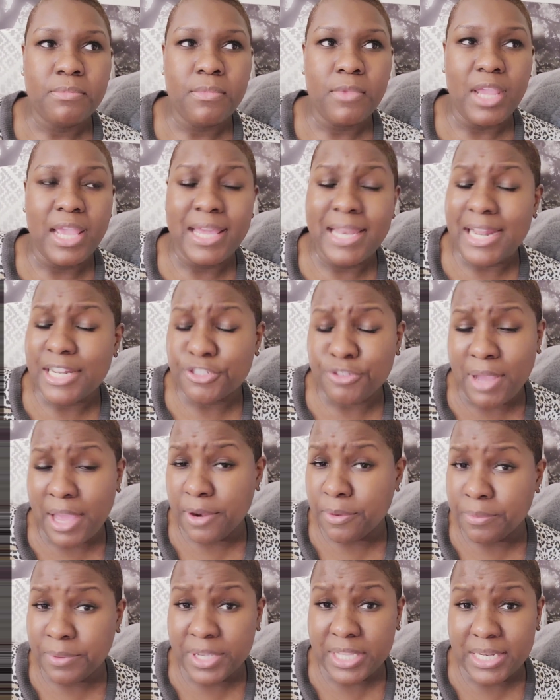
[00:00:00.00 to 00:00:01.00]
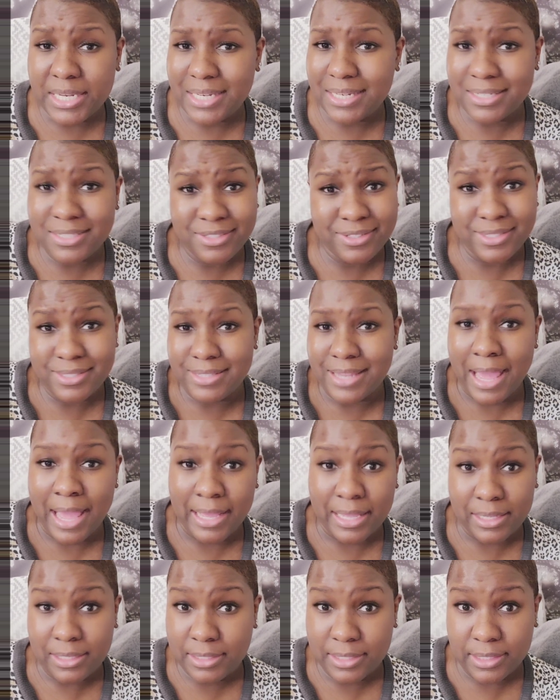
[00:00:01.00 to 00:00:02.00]
and I try to read it, and it's just not
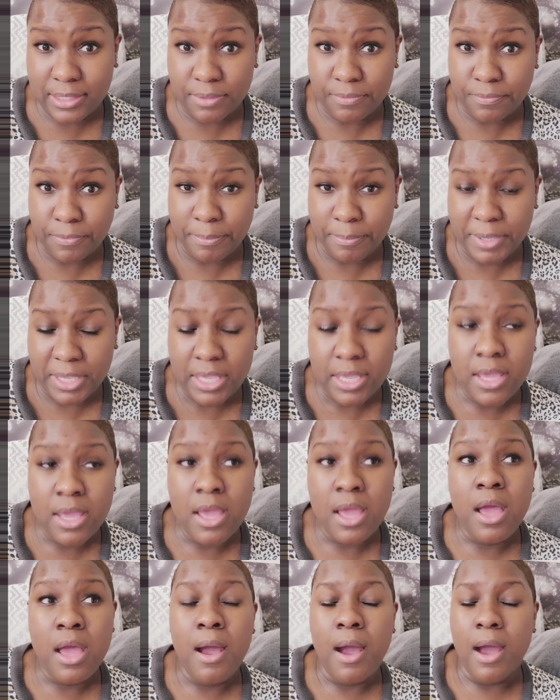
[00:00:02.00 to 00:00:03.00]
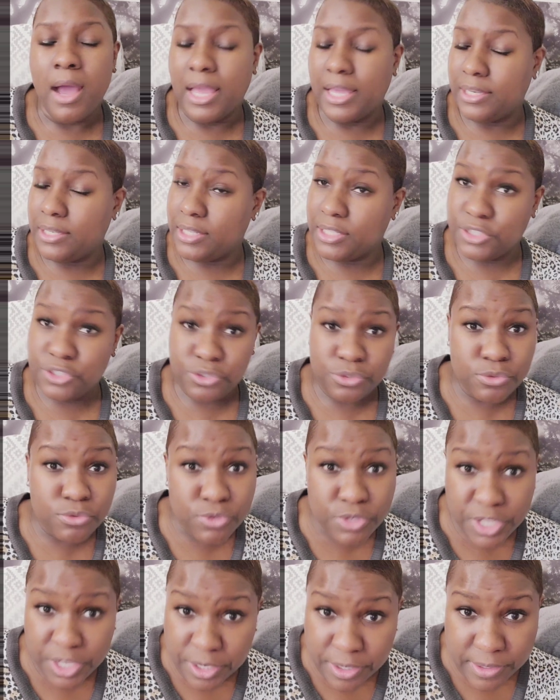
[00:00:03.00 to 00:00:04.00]
clicking for me. And then 2
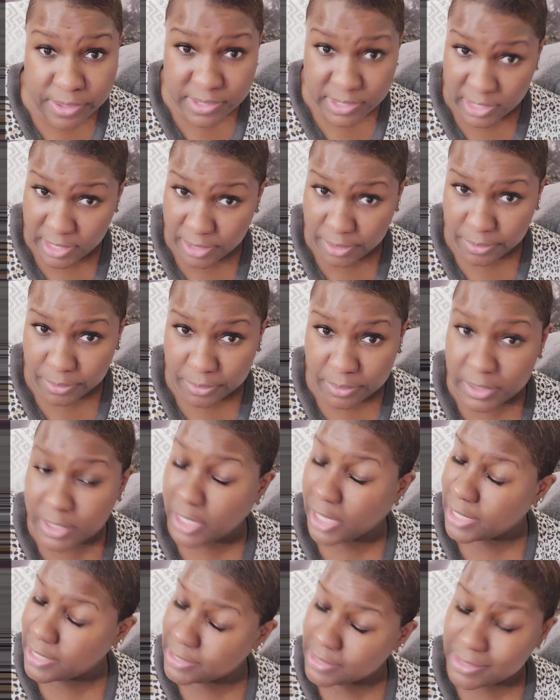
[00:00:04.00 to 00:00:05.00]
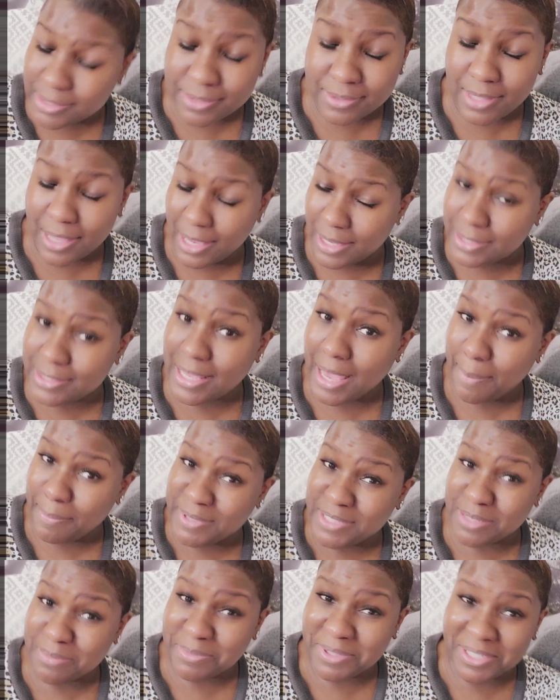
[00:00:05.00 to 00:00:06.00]
years later, yes, that has happened
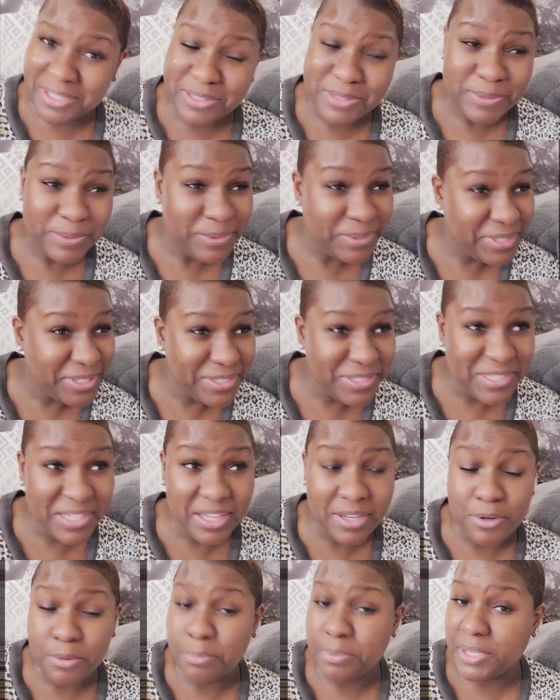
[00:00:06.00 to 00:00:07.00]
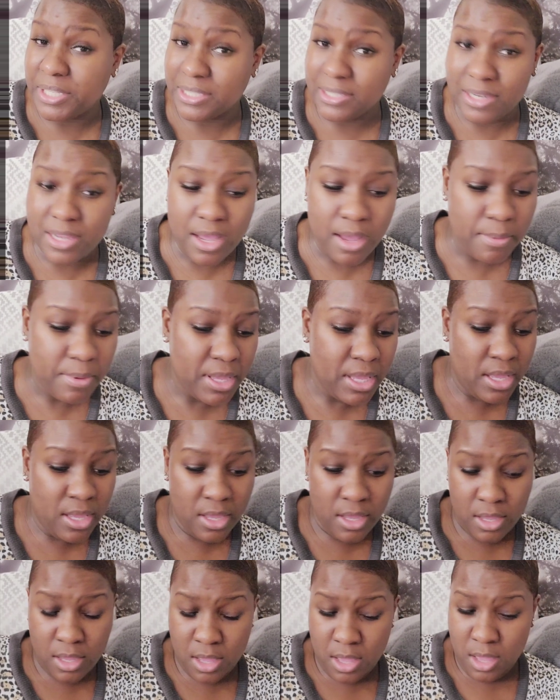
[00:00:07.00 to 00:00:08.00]
to me. 2 years later, picked it up,
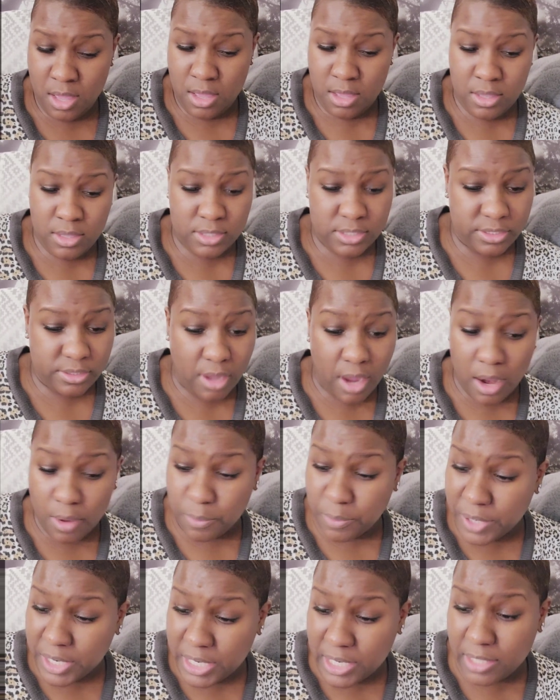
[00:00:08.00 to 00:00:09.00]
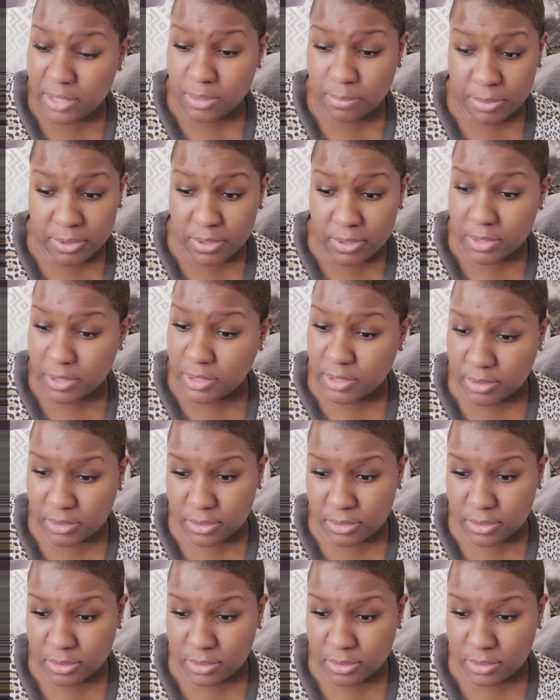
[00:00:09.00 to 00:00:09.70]
start reading the book,